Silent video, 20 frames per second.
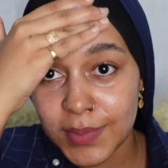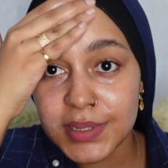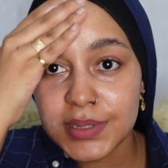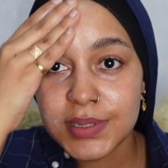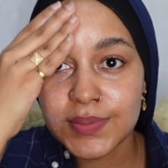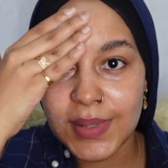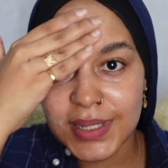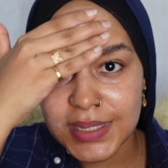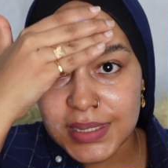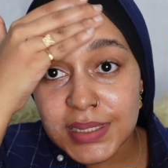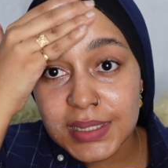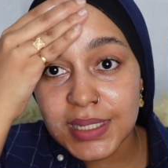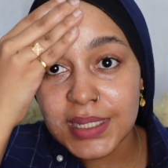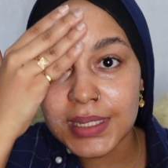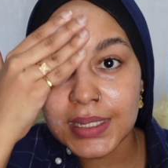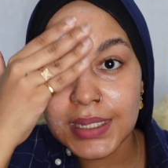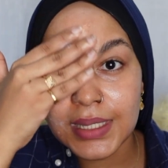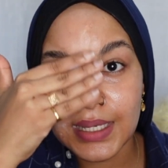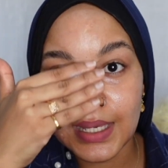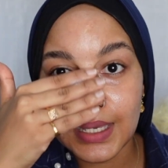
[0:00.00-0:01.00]
It's my
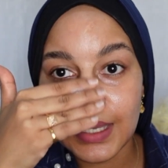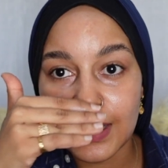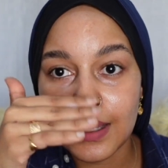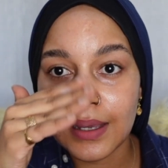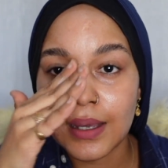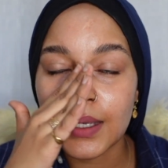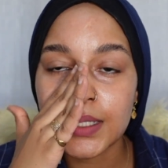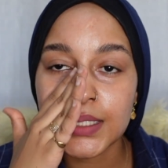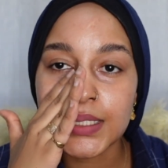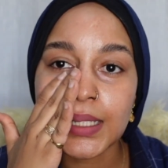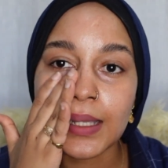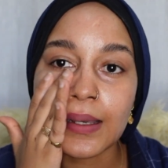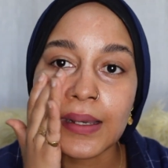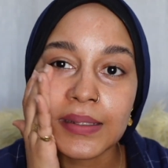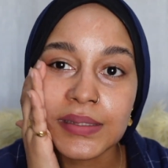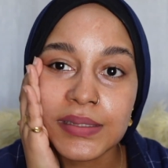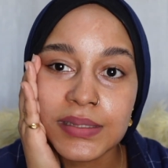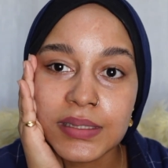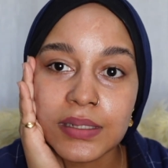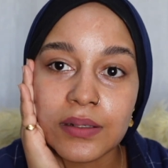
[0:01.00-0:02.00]
skincare. It's like
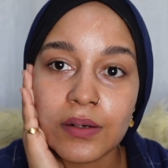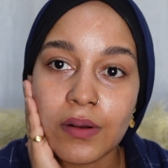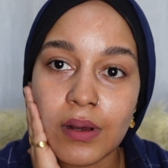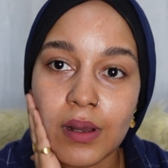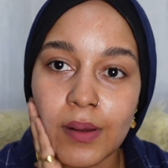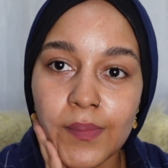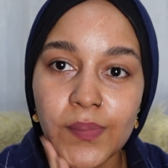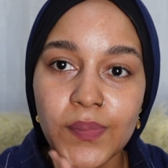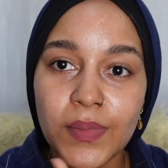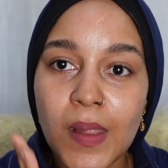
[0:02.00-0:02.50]
a serum.